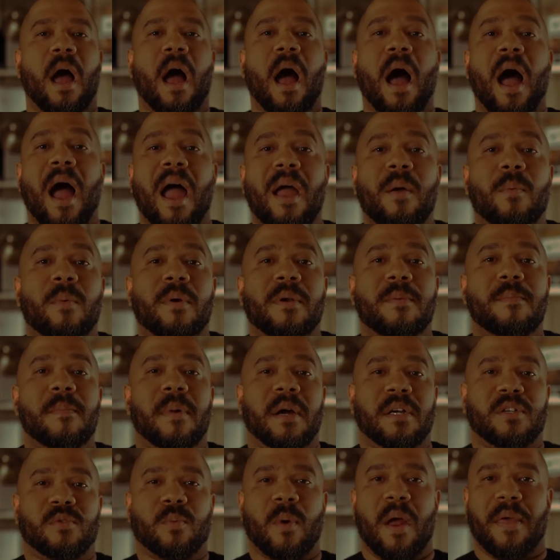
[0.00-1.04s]
I would
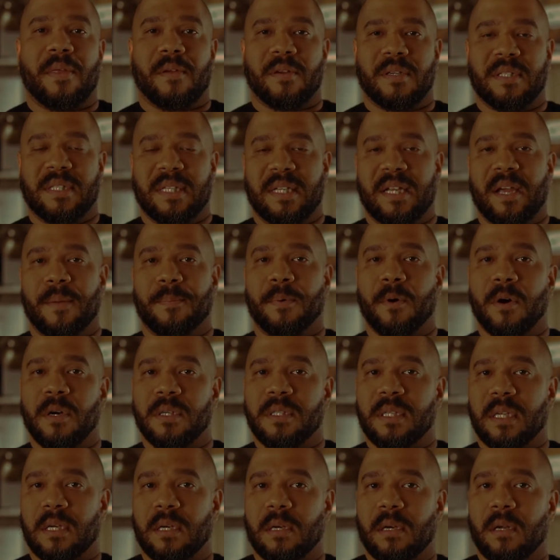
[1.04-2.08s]
much rather see a
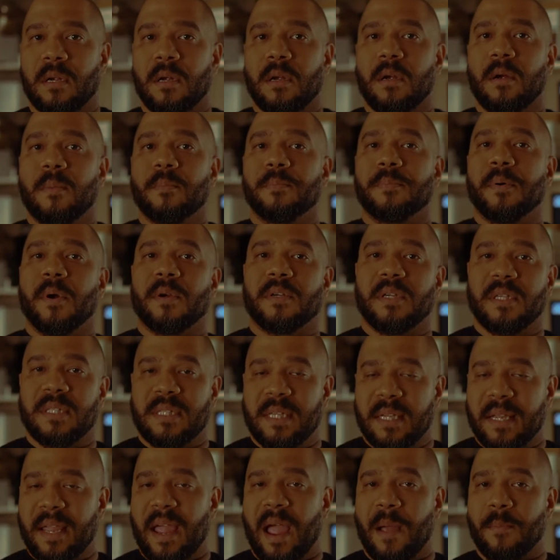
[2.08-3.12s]
person purchase
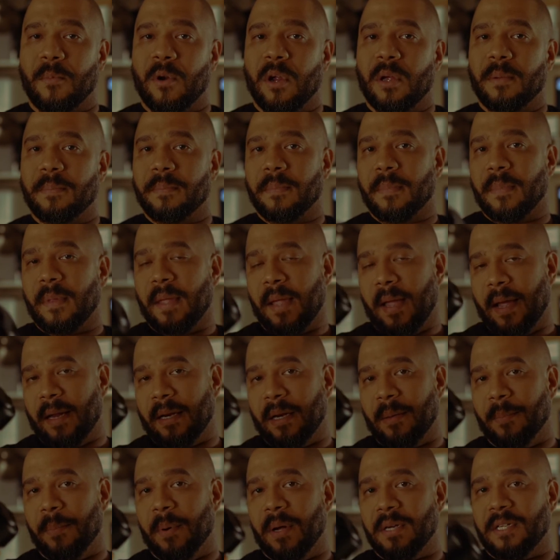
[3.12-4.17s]
a camera and
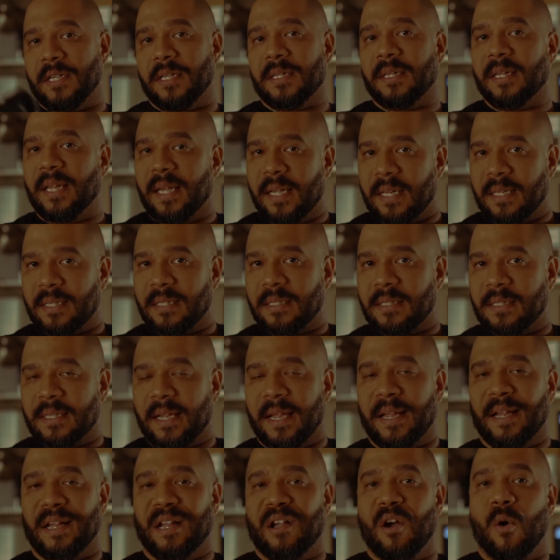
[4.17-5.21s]
a budget lens
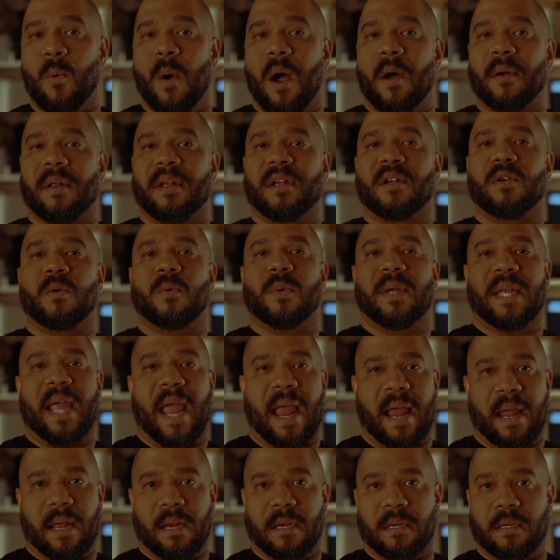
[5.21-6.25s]
and go out and create.